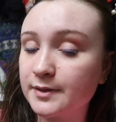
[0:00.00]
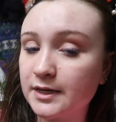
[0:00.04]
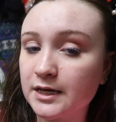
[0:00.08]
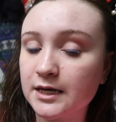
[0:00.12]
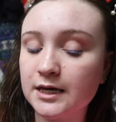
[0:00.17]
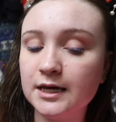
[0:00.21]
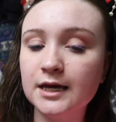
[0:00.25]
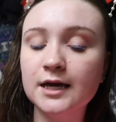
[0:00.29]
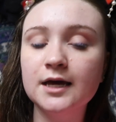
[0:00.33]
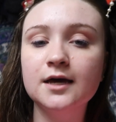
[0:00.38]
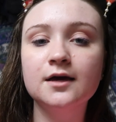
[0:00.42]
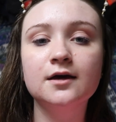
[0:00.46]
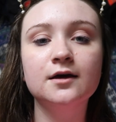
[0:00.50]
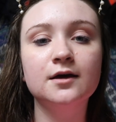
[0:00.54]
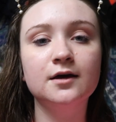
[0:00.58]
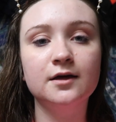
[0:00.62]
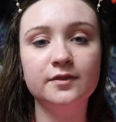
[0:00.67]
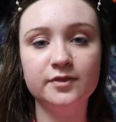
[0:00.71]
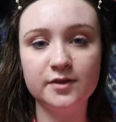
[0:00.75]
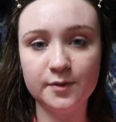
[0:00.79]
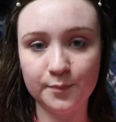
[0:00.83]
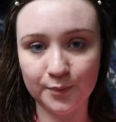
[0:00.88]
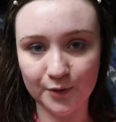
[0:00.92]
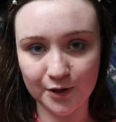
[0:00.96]
be
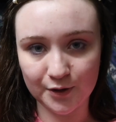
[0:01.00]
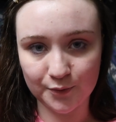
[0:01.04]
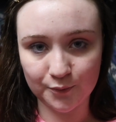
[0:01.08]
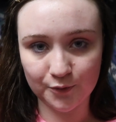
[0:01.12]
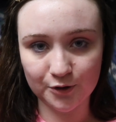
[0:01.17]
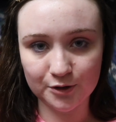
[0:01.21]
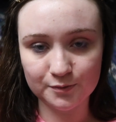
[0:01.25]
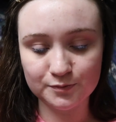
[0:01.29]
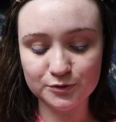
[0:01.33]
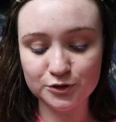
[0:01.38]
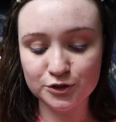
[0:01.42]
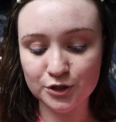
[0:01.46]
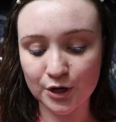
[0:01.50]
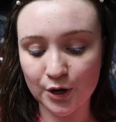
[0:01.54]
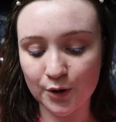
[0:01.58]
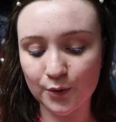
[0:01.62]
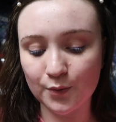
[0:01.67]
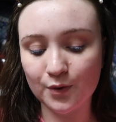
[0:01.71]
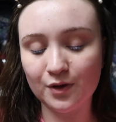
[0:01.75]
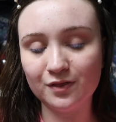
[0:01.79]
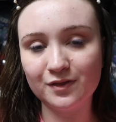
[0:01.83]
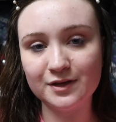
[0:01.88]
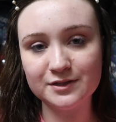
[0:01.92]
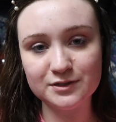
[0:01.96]
the bloodworms.
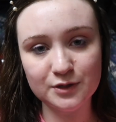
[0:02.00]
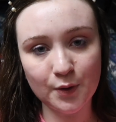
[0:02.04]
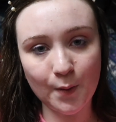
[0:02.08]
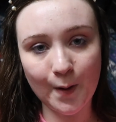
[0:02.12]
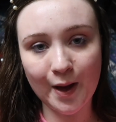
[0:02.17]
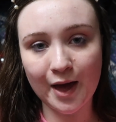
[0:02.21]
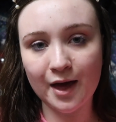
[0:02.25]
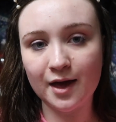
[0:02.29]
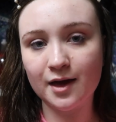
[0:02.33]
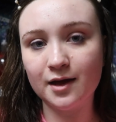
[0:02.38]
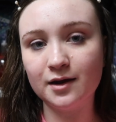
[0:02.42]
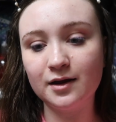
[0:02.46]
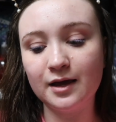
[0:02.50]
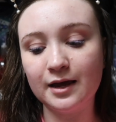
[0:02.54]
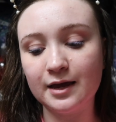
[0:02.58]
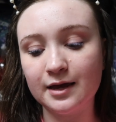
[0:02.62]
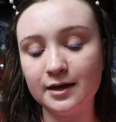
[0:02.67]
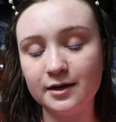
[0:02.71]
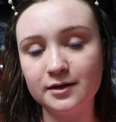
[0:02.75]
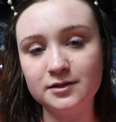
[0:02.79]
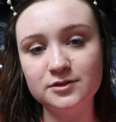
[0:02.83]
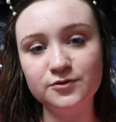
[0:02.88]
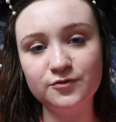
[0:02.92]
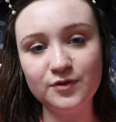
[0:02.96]
So let's go ahead
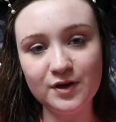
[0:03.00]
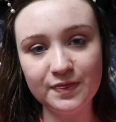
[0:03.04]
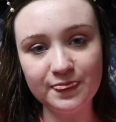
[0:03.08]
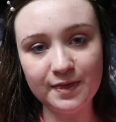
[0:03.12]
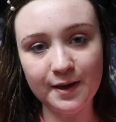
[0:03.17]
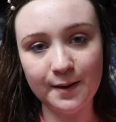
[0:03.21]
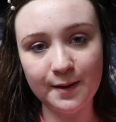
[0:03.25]
and feed